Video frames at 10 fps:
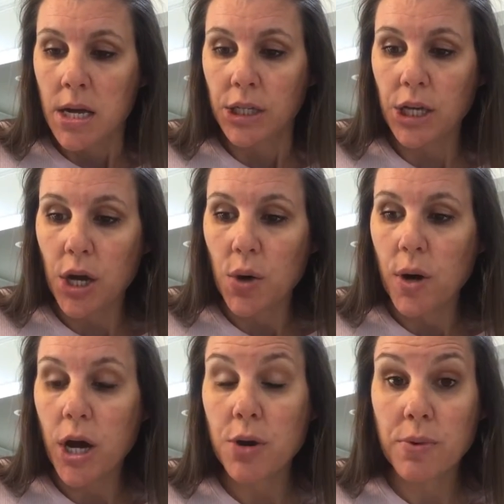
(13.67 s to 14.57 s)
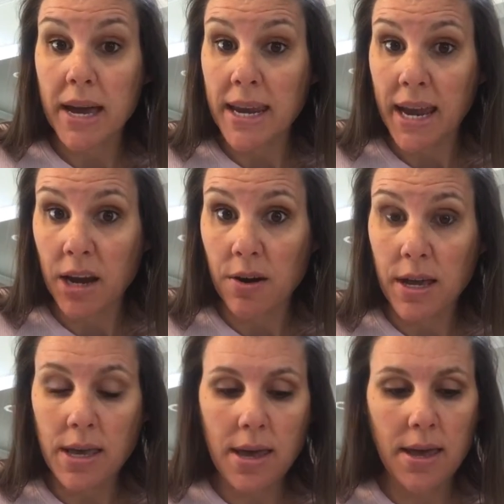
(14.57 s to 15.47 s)
So red
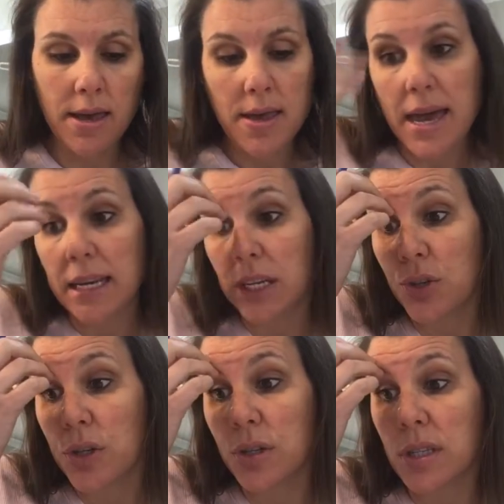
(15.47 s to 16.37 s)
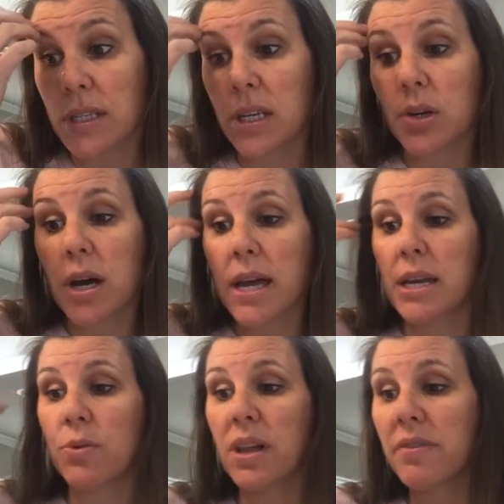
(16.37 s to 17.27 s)
herring, that introduces an
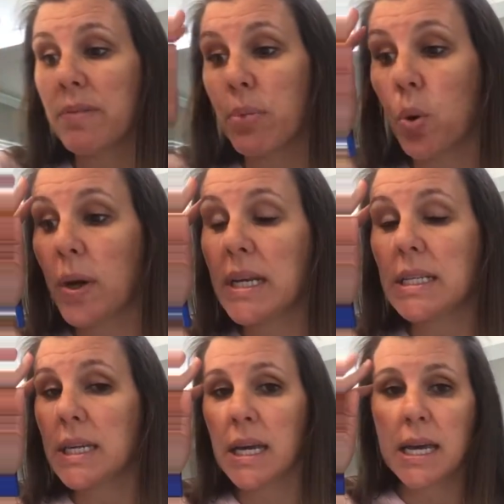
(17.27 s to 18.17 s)
irrelevant point.